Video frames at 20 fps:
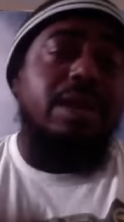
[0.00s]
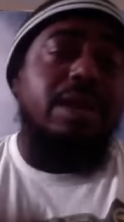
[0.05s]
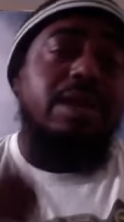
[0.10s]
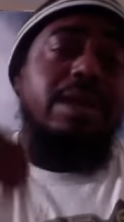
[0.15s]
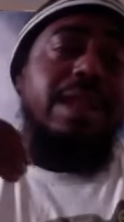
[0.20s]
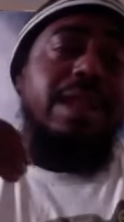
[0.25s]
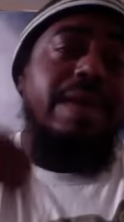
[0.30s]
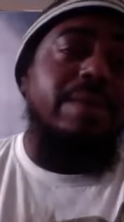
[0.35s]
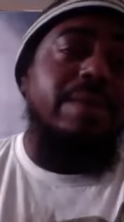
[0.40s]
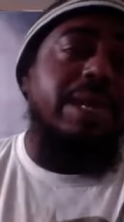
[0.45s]

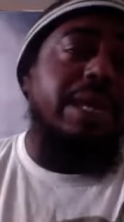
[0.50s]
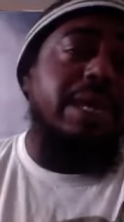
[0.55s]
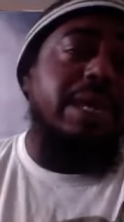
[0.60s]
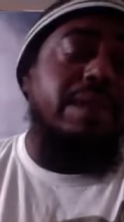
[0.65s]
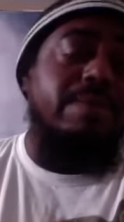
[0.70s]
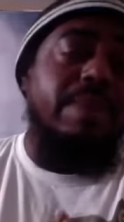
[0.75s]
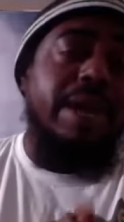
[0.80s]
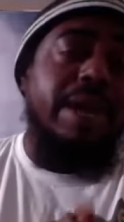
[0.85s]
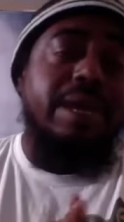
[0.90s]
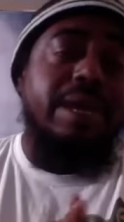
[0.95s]
"Let me get
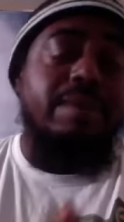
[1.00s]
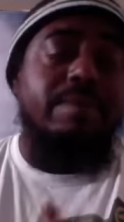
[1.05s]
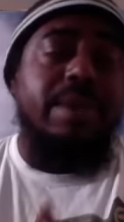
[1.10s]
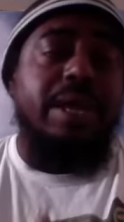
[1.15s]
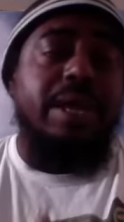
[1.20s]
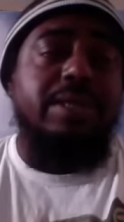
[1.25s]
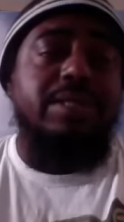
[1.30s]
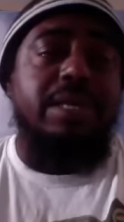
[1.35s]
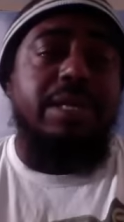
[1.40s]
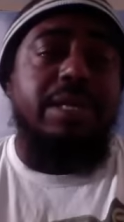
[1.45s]
in my
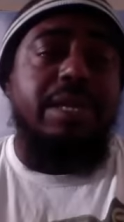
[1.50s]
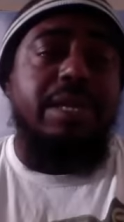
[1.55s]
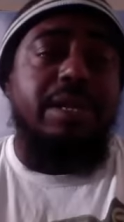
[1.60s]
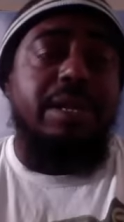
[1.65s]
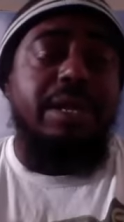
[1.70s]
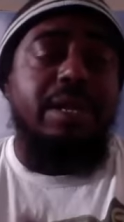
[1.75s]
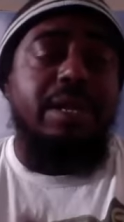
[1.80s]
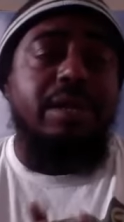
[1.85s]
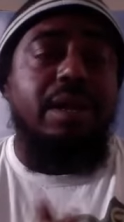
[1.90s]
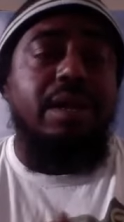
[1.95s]
inbox and get
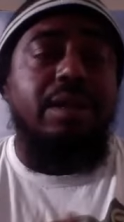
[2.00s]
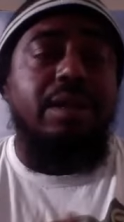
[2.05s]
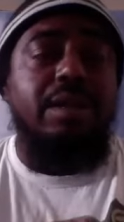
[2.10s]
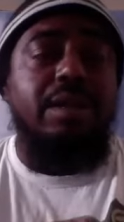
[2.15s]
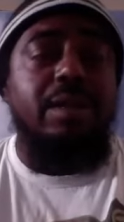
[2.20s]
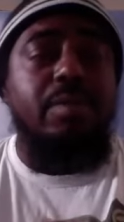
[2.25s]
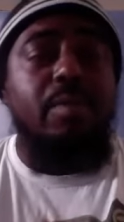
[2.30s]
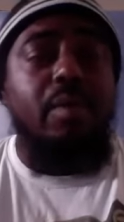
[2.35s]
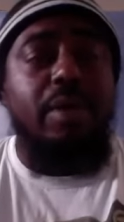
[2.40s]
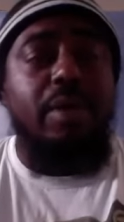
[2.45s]
a, a
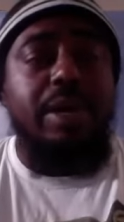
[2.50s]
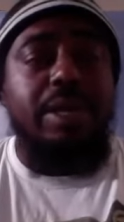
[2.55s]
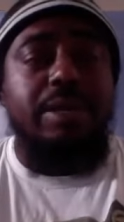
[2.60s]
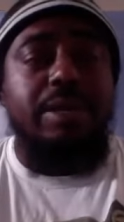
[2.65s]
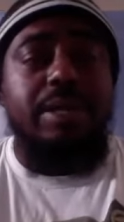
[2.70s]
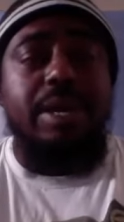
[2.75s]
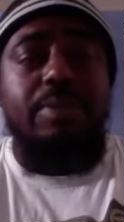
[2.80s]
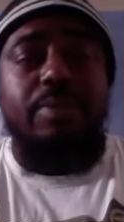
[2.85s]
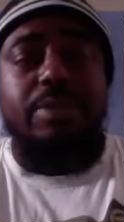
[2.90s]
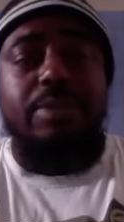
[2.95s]
little more in
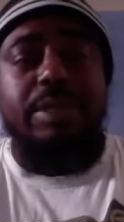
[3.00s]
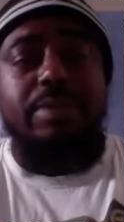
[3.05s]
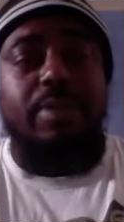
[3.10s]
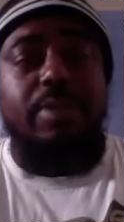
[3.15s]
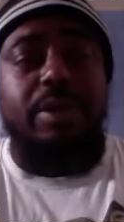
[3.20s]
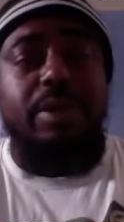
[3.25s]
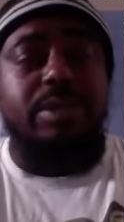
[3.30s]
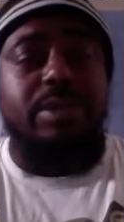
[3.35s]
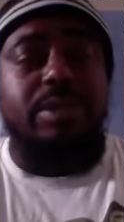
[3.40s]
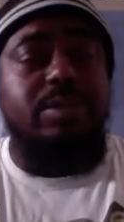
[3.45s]
depth with this
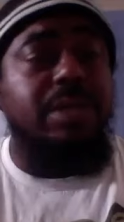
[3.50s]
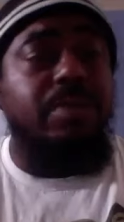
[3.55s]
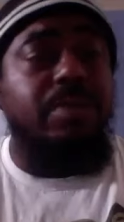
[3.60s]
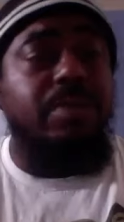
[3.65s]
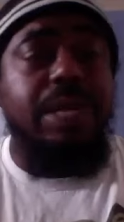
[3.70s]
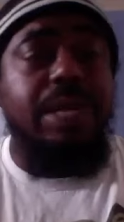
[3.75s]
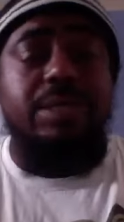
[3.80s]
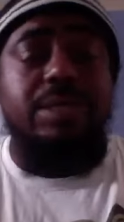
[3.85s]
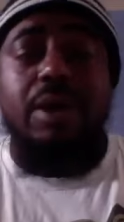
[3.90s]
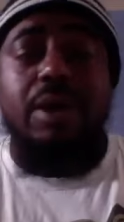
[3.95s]
brother and see
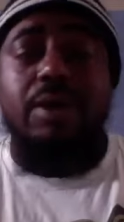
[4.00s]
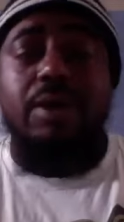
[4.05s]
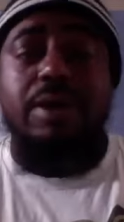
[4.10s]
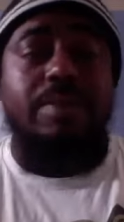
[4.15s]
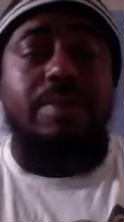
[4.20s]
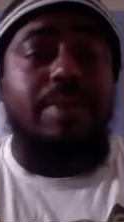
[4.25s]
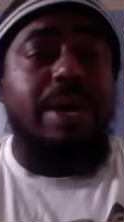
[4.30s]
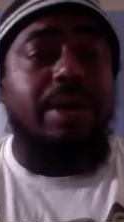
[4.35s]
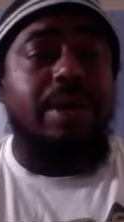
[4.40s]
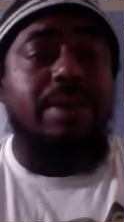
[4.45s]
what he's talking
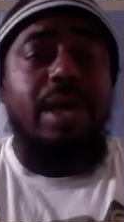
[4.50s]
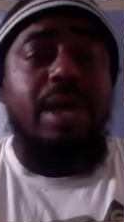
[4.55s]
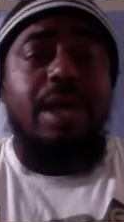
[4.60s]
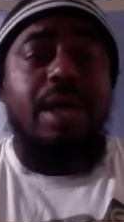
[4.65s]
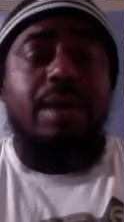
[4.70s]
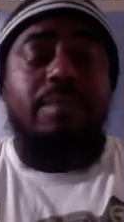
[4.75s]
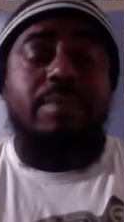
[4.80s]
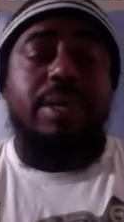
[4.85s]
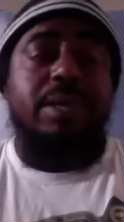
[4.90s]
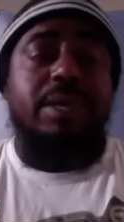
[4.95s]
about,"
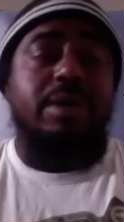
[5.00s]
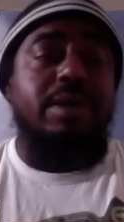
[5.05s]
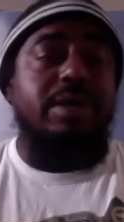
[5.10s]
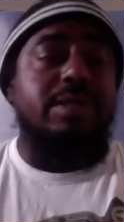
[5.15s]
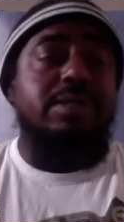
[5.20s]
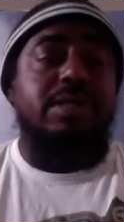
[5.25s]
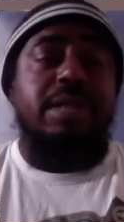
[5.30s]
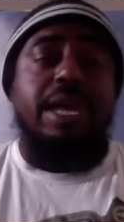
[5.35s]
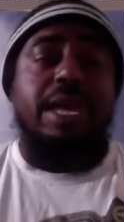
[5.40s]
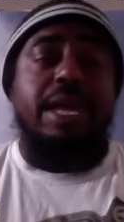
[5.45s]

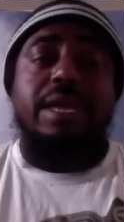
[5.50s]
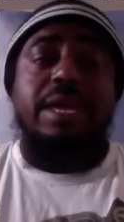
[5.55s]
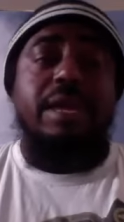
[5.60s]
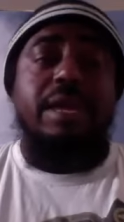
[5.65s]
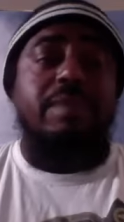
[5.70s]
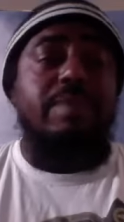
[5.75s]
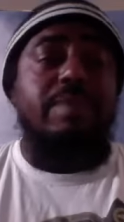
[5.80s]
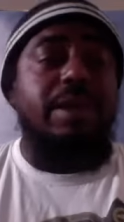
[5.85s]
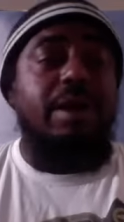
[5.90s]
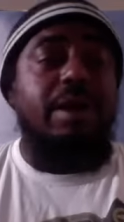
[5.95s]
because like
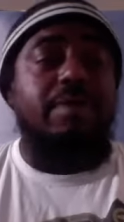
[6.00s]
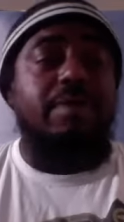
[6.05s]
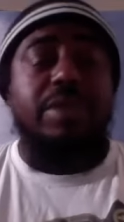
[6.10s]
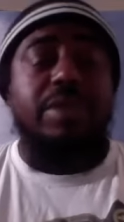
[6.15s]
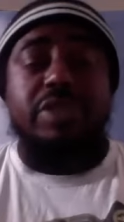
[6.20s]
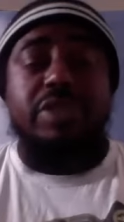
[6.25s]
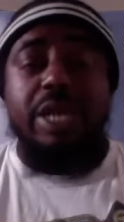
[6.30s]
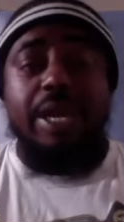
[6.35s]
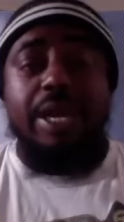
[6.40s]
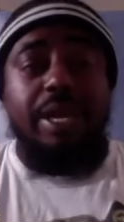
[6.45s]
he be off the
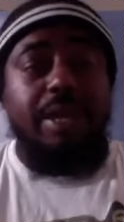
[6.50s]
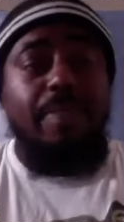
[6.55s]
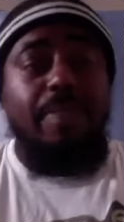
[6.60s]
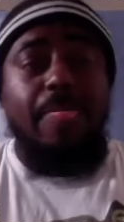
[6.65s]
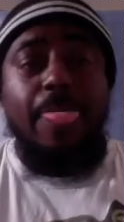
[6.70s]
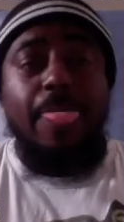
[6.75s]
chain.